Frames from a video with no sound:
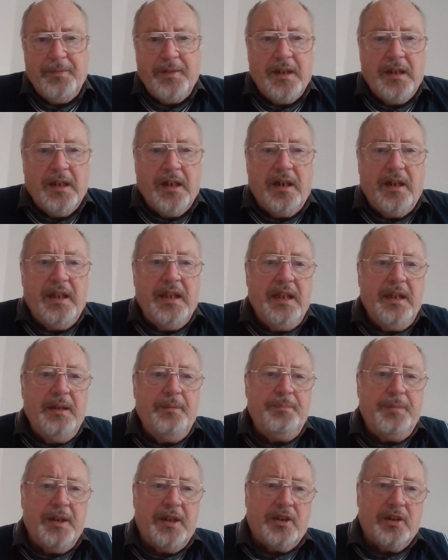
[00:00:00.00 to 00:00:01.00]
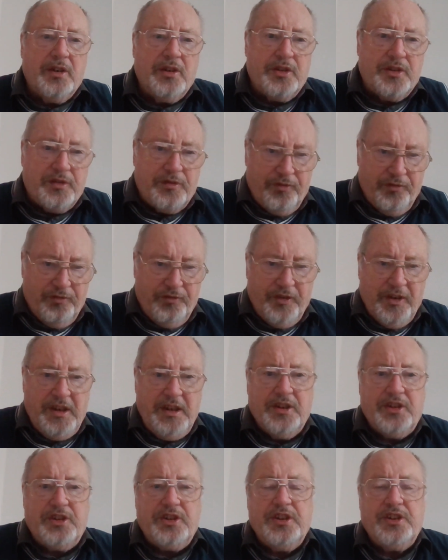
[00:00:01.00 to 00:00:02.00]
guy in, because
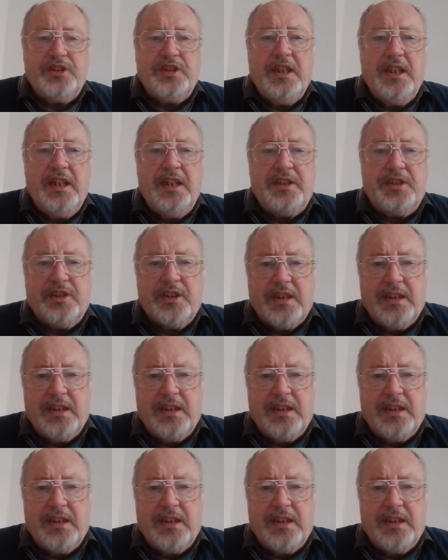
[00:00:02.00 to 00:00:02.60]
Venus is there